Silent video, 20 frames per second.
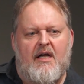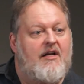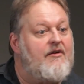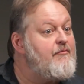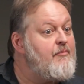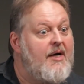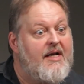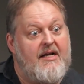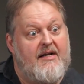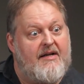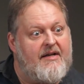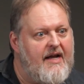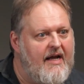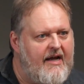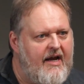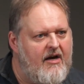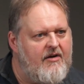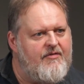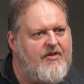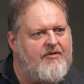enough money to
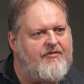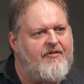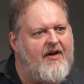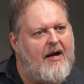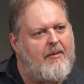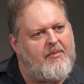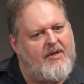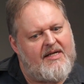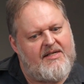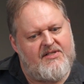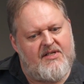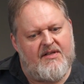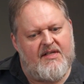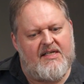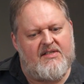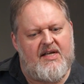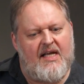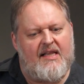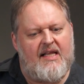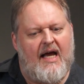take care of their families
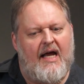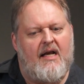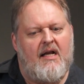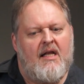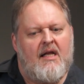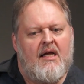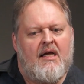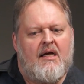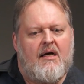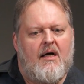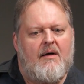and things like that.